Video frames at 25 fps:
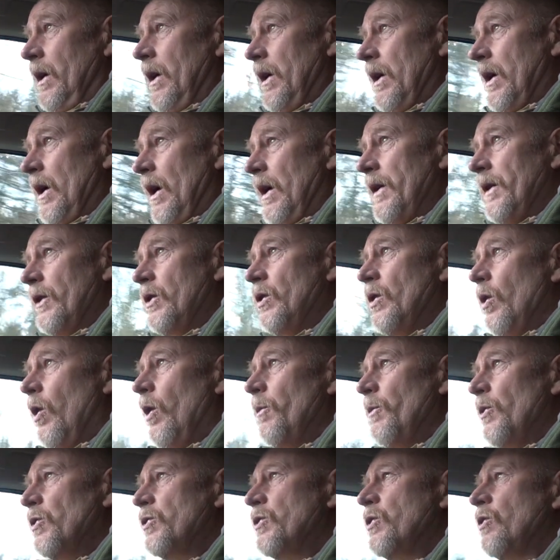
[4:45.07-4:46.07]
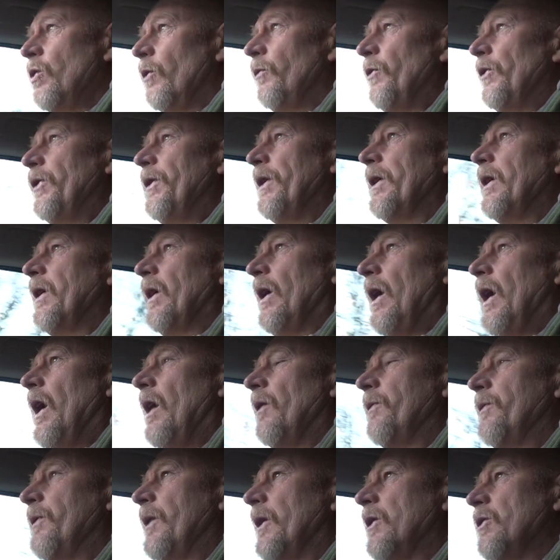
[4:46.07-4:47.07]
it kind of almost covered the calf.